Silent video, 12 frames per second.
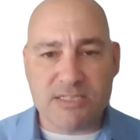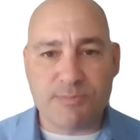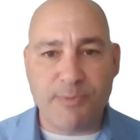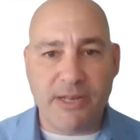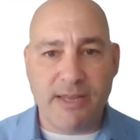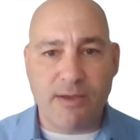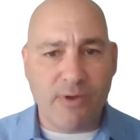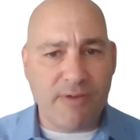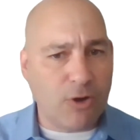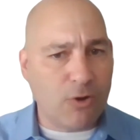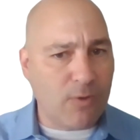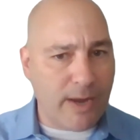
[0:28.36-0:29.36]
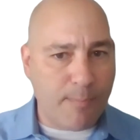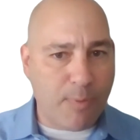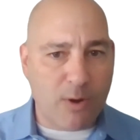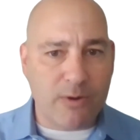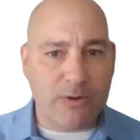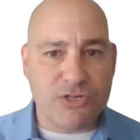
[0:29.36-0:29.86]
Expedient. We have a great
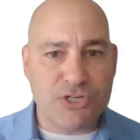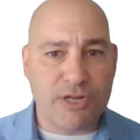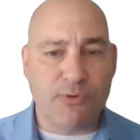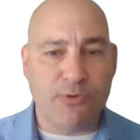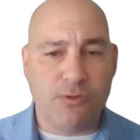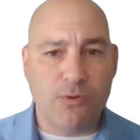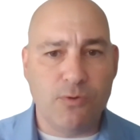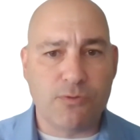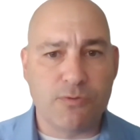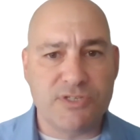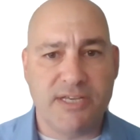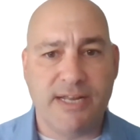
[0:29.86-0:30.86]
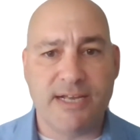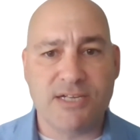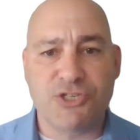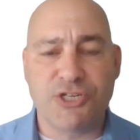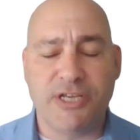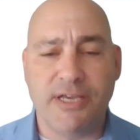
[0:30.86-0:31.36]
partnership with you through
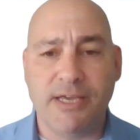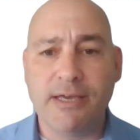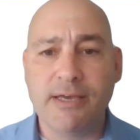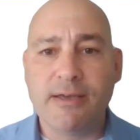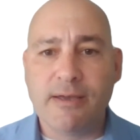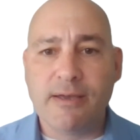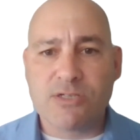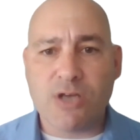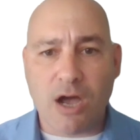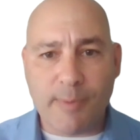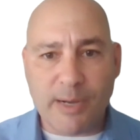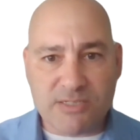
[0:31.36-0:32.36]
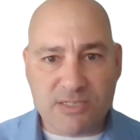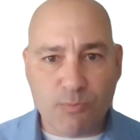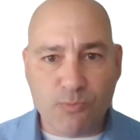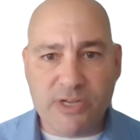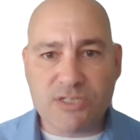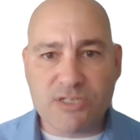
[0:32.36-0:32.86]
CNSG, talk about
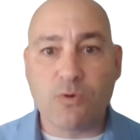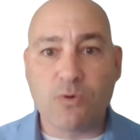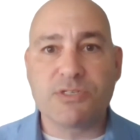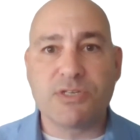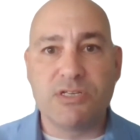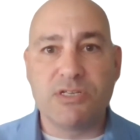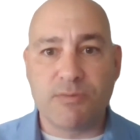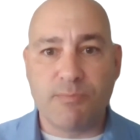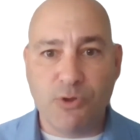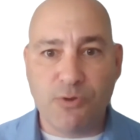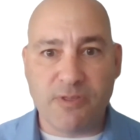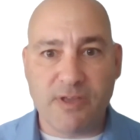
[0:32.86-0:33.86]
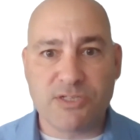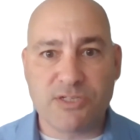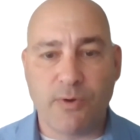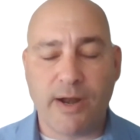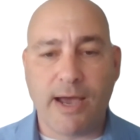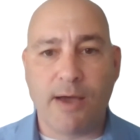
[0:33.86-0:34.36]
some resources, some new things
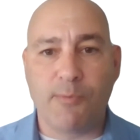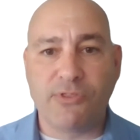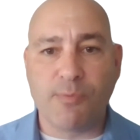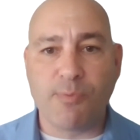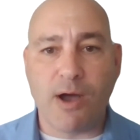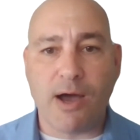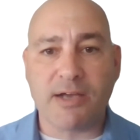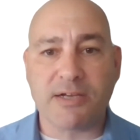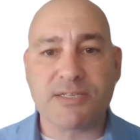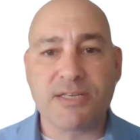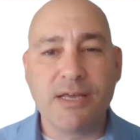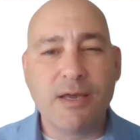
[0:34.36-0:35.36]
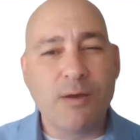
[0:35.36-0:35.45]
going on with your products.